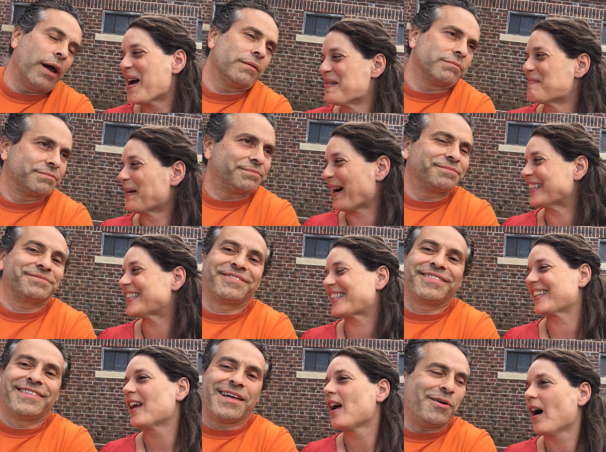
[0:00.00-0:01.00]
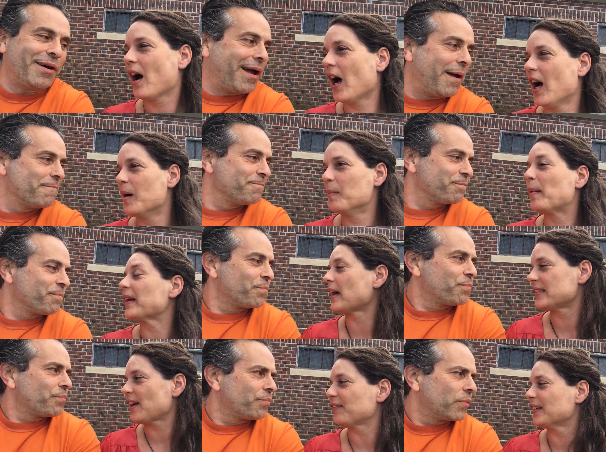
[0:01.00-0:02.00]
Speaker 1: Okay. but okay. Um, but
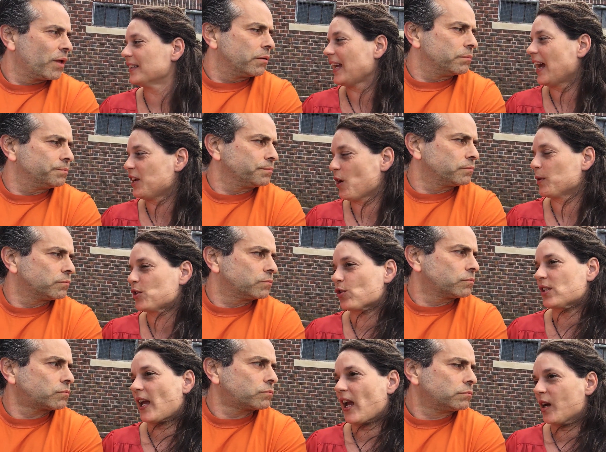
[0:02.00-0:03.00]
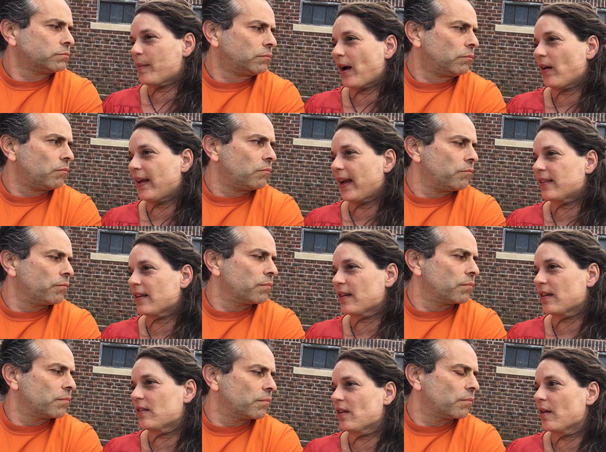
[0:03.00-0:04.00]
I definitely I know what you're saying about like
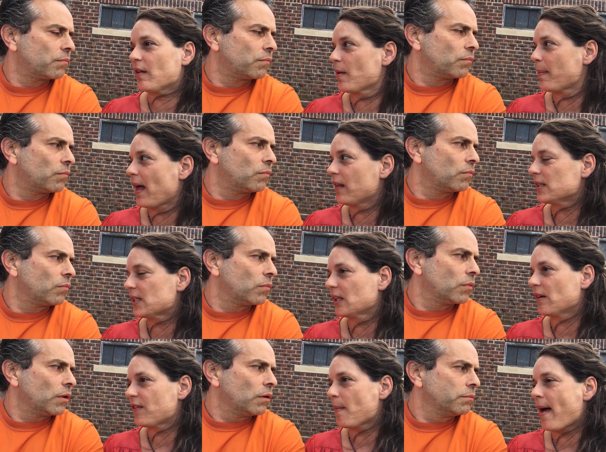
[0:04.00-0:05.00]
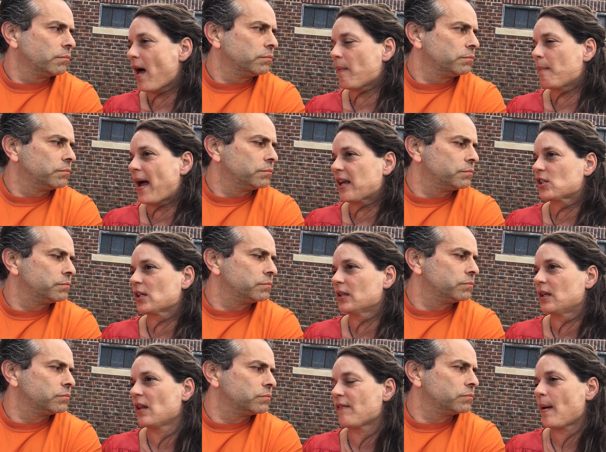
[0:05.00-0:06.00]
the the, the balancing of the ma-
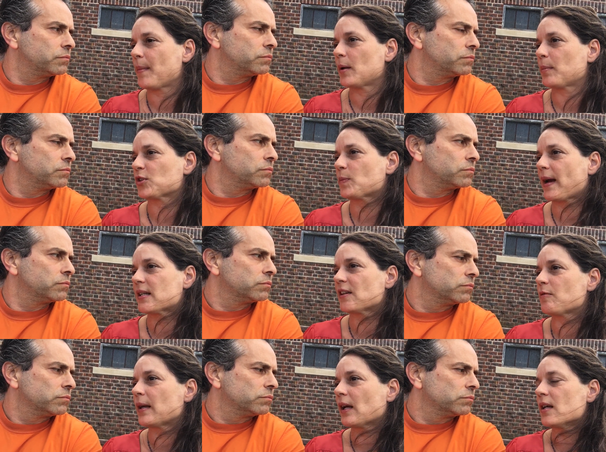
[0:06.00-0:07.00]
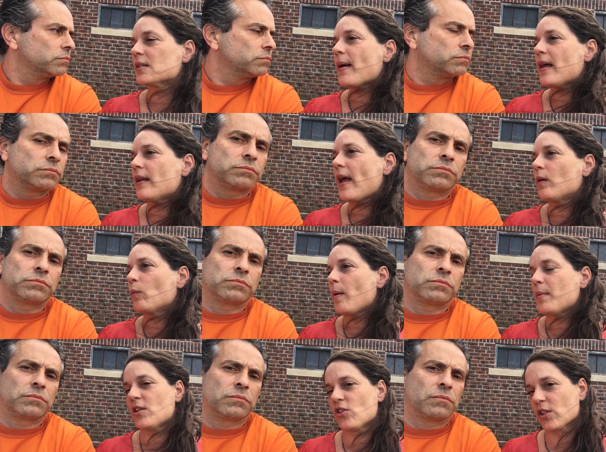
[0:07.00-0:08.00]
masculine and the feminine perspective because men and
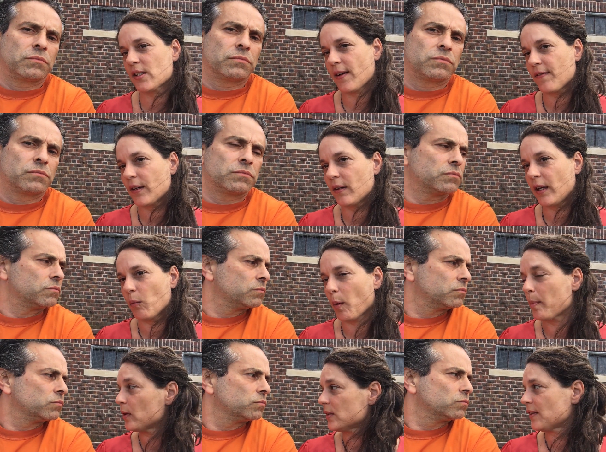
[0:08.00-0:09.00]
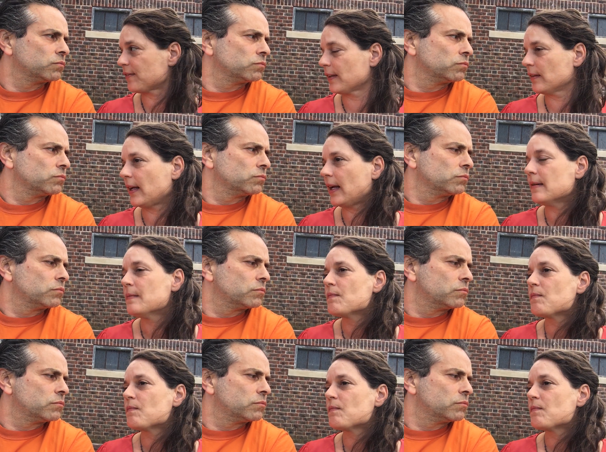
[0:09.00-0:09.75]
women just definitely were built differently,